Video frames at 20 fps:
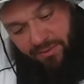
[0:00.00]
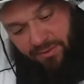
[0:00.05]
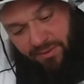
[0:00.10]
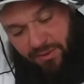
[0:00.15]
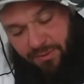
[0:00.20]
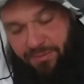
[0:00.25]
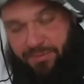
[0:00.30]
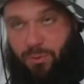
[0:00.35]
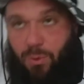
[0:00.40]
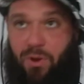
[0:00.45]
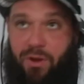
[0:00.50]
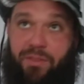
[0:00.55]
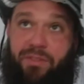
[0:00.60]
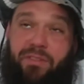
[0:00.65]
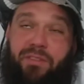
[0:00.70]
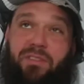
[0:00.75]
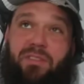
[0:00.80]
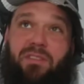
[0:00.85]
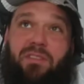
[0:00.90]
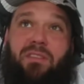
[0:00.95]
the
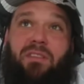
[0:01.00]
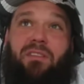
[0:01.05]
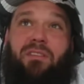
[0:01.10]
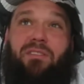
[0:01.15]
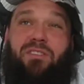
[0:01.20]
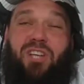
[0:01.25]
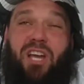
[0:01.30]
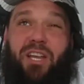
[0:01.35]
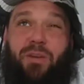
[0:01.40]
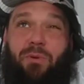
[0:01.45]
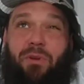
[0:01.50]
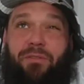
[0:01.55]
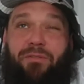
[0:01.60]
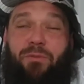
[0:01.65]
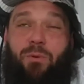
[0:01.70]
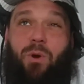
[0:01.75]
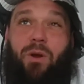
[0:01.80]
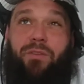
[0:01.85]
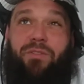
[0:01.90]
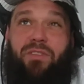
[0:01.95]
4th, January
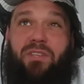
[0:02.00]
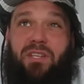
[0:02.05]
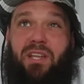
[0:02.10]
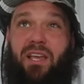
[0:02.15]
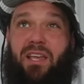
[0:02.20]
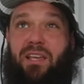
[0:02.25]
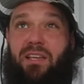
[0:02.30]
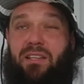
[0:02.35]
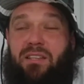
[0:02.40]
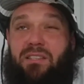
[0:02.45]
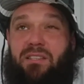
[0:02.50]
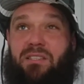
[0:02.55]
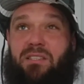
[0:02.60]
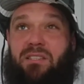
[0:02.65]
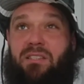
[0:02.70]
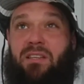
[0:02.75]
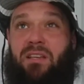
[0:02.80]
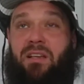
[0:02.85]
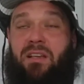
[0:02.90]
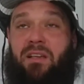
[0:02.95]
4th. Today
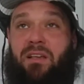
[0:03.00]
is...